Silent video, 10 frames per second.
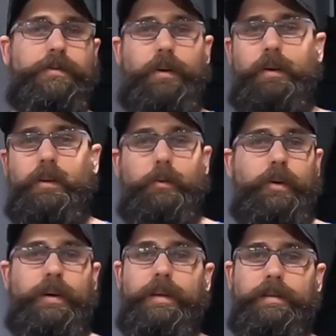started and
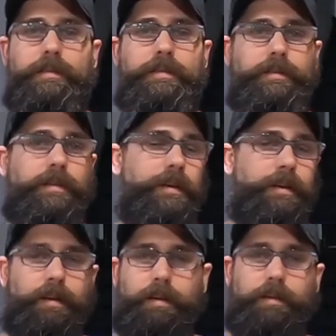where it ends.
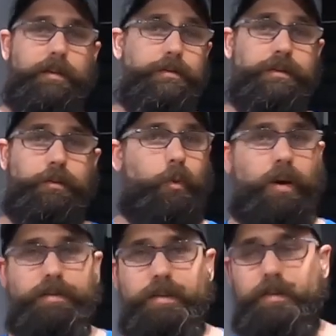You just
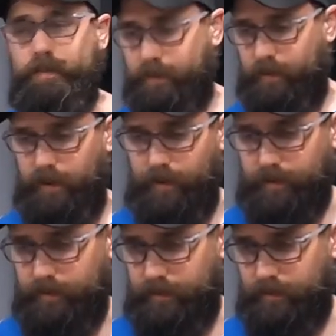watched it, so uh,
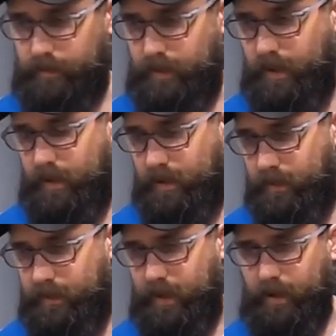
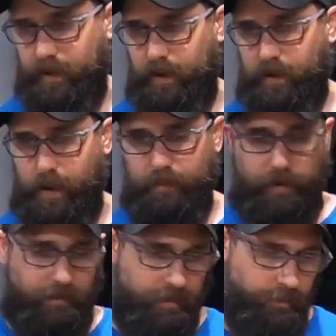I think I cut it off
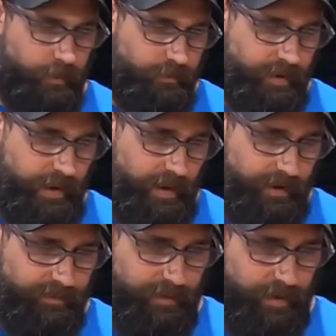after the rosette
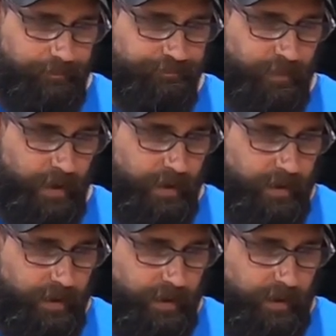last time.
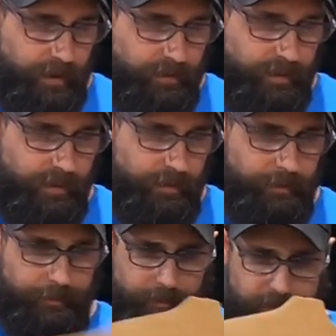And
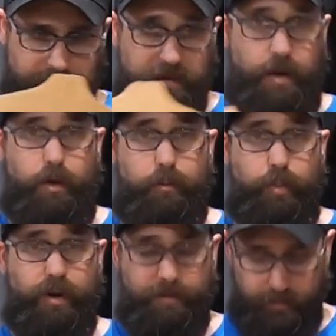um, I just got all the
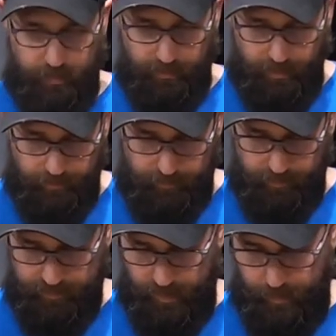braces put together for the
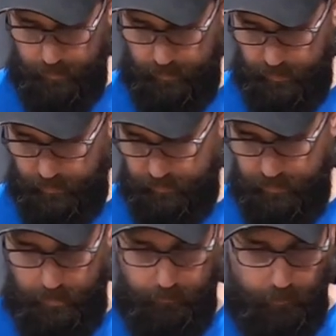top. I got the
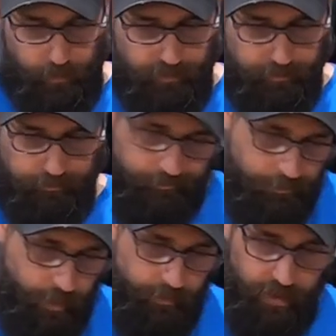top voice
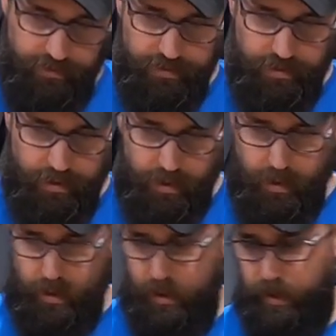pretty much,
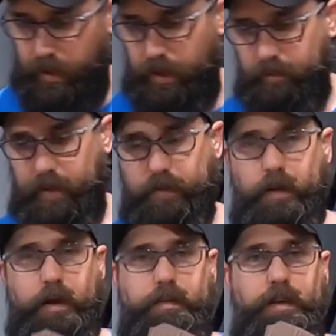and I've got the
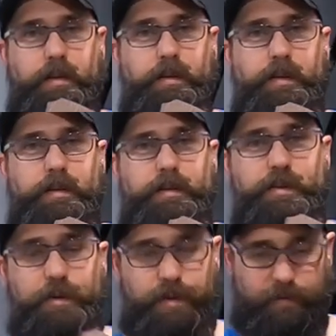headstock done.
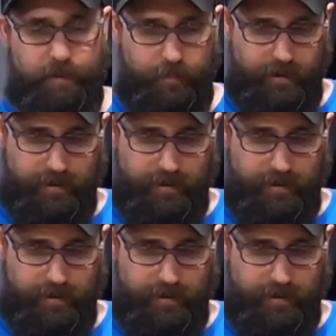So I feel pretty